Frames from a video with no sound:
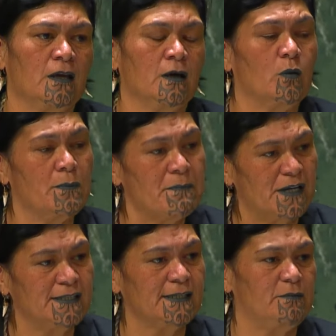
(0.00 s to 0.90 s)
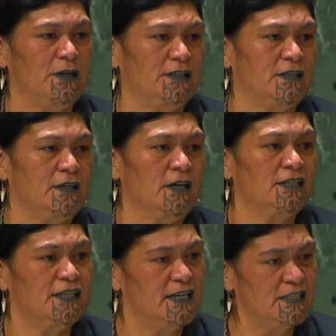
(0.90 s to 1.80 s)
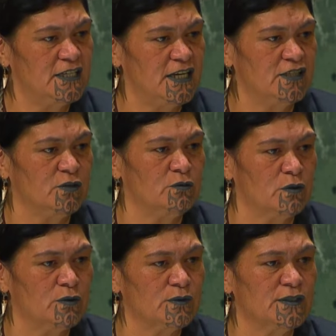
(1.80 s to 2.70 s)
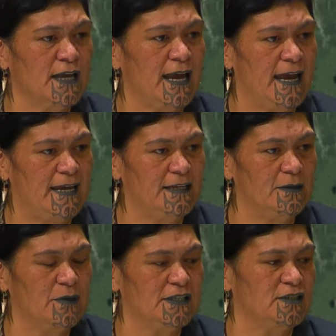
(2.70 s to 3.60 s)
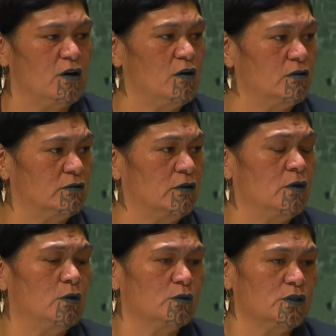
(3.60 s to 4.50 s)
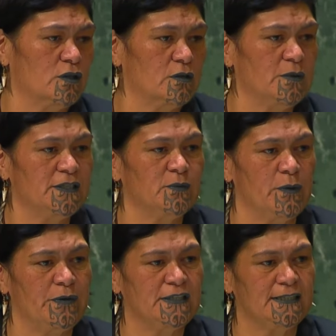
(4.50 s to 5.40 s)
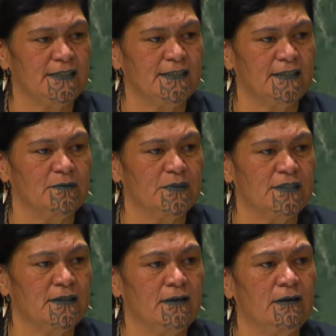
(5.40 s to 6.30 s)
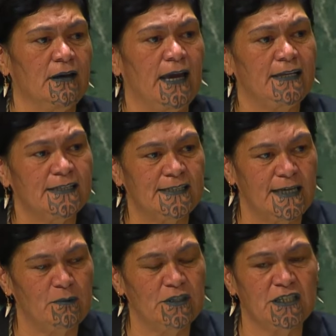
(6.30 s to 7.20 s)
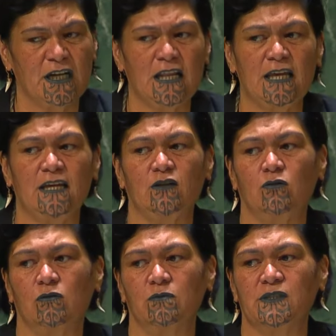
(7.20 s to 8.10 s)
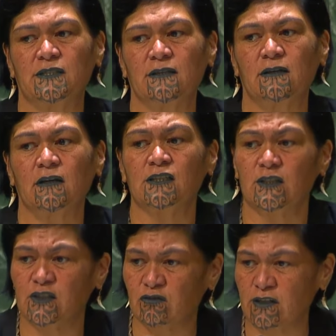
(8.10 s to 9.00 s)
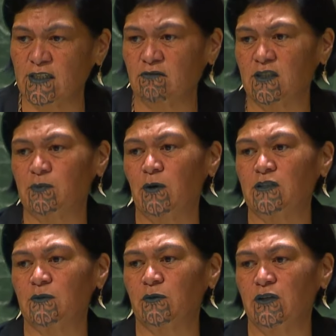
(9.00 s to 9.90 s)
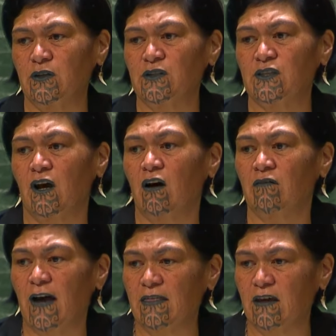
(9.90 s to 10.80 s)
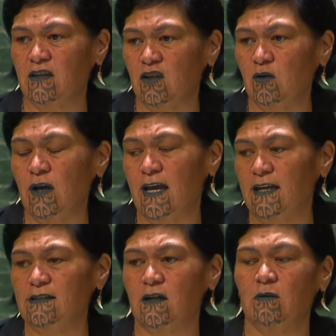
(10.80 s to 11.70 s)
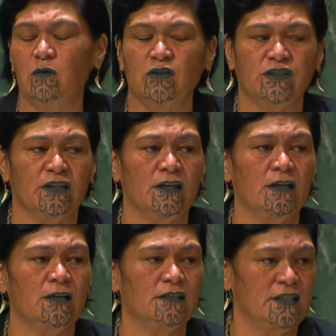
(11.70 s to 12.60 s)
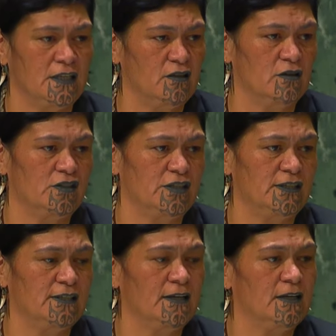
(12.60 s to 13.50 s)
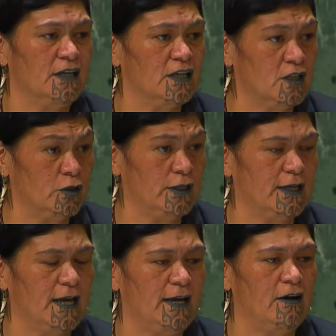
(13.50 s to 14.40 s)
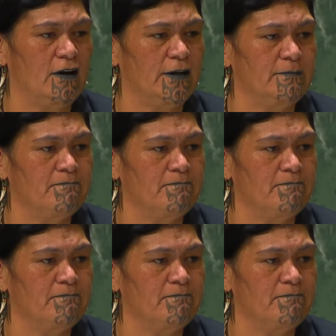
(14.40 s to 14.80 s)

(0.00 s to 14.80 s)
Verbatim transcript: We must commit to international rules and limits on autonomous weapons systems and establish clear norms to address responsible use of other new and emerging technologies, including AI,